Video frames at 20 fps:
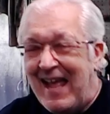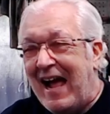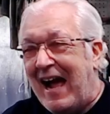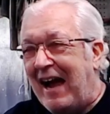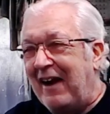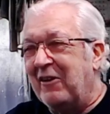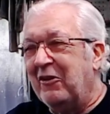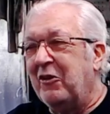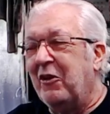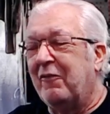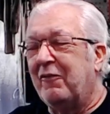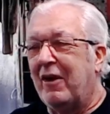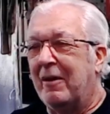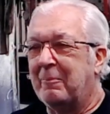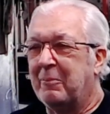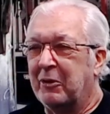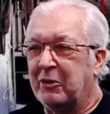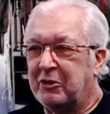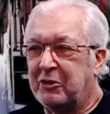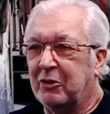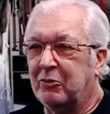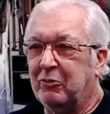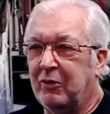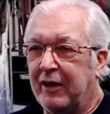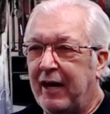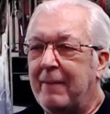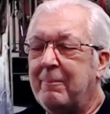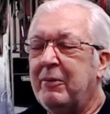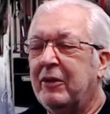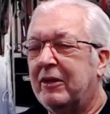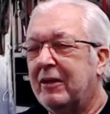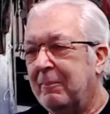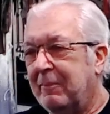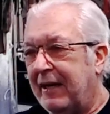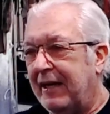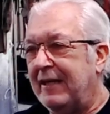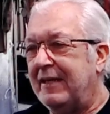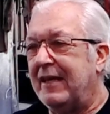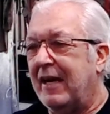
I don't know if I'll purchase one. I put the money